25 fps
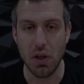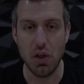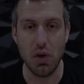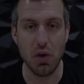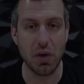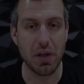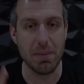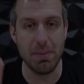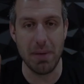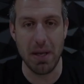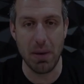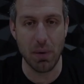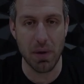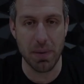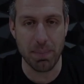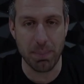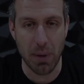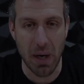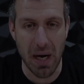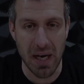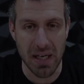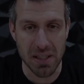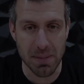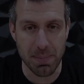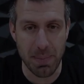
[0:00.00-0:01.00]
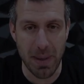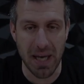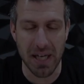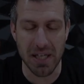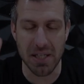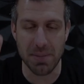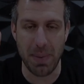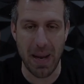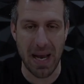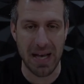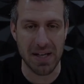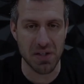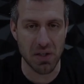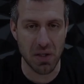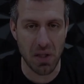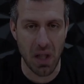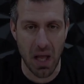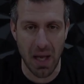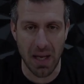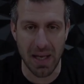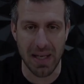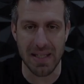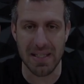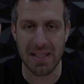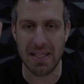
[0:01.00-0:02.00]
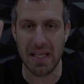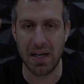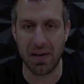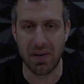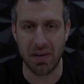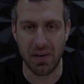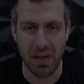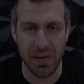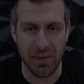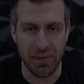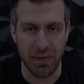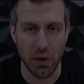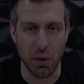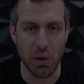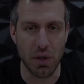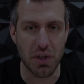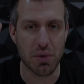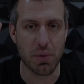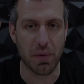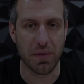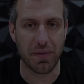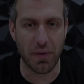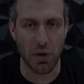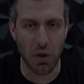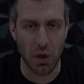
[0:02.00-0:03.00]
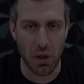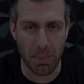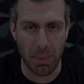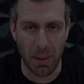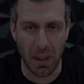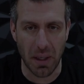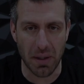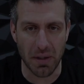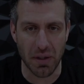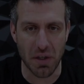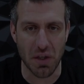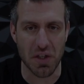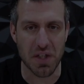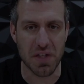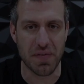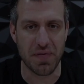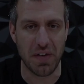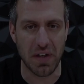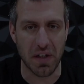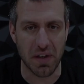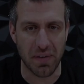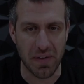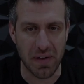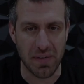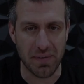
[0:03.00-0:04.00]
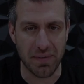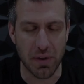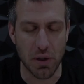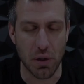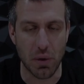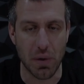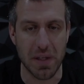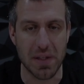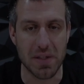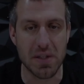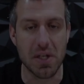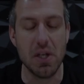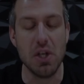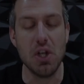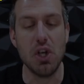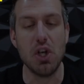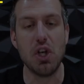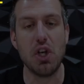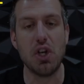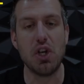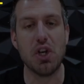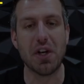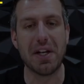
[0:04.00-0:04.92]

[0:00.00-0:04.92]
You can meet with prospects, past clients, and our influence, referral partners, sphere of influence.